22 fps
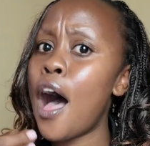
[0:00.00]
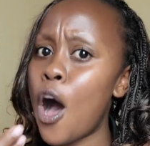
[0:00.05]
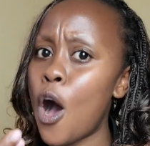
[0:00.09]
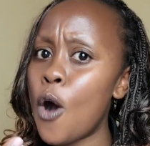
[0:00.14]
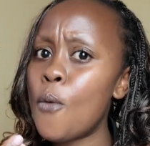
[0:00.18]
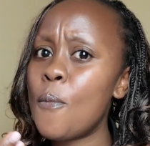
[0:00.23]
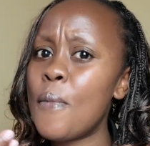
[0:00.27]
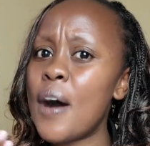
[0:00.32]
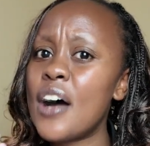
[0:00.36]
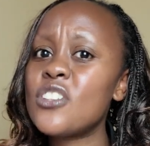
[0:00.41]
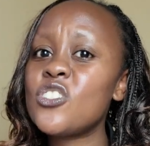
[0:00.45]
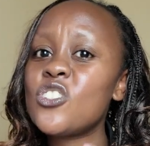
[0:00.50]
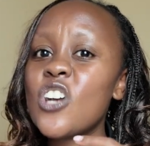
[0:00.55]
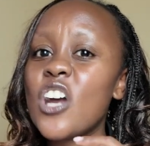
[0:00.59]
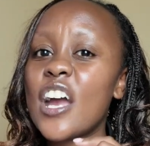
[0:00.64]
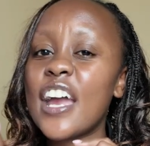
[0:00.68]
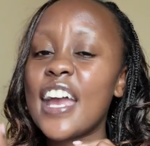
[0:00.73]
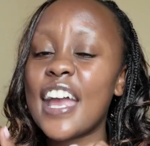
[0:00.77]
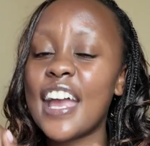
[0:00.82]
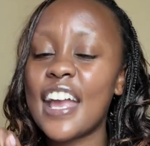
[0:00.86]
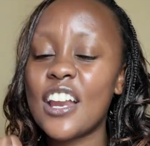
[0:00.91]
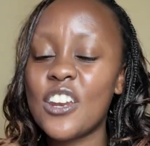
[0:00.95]
how much
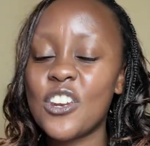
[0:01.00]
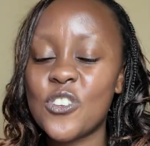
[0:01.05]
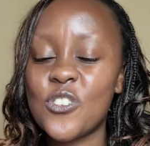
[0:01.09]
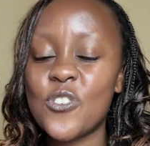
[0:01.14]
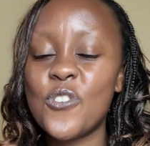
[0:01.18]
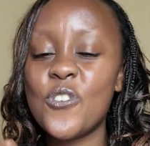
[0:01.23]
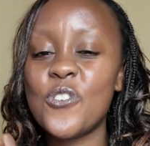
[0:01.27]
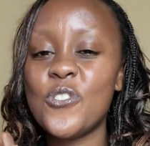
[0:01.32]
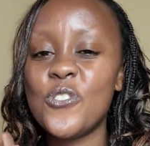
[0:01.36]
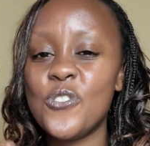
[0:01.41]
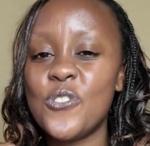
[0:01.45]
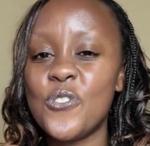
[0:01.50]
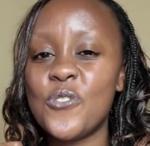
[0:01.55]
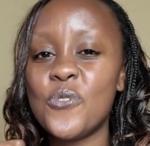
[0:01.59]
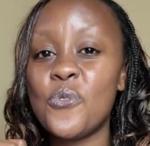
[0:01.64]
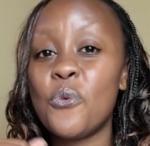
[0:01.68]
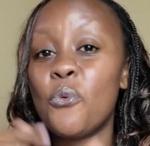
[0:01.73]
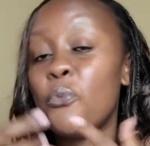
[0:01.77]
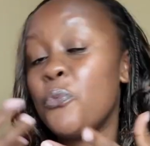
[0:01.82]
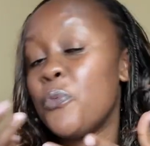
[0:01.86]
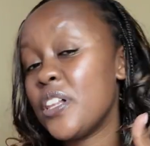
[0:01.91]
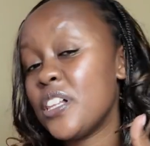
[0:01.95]
will
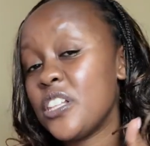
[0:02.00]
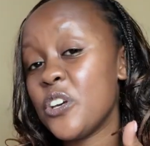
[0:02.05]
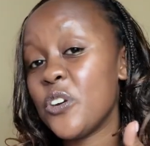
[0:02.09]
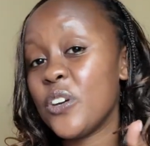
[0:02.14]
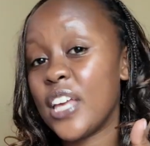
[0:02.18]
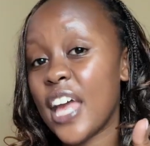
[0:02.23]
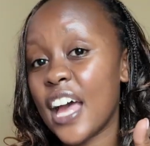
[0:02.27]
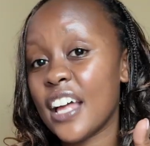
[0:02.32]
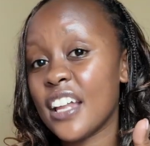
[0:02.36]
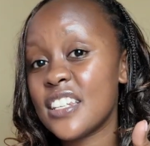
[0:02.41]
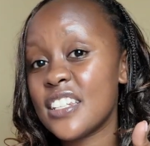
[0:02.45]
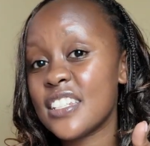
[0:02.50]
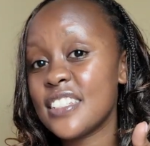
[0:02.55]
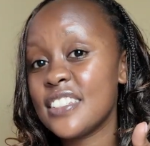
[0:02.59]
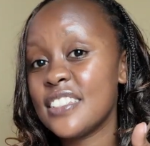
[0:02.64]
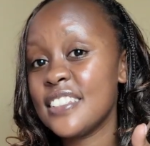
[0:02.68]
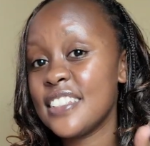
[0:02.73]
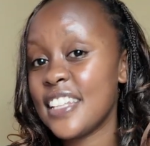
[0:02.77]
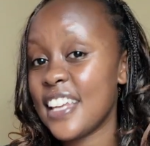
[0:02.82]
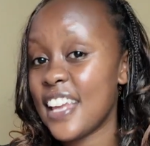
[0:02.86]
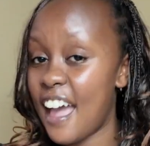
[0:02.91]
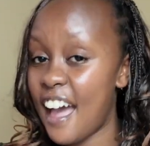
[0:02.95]
you get?
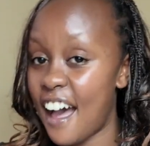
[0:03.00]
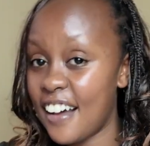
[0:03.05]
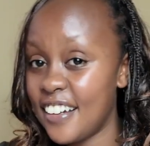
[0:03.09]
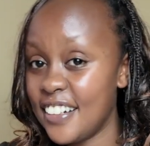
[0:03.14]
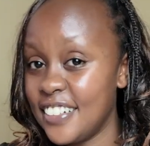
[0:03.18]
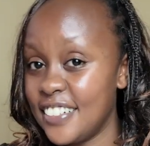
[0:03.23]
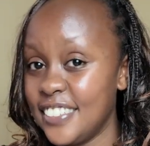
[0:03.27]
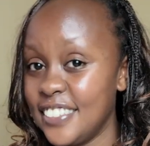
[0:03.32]
Yeah.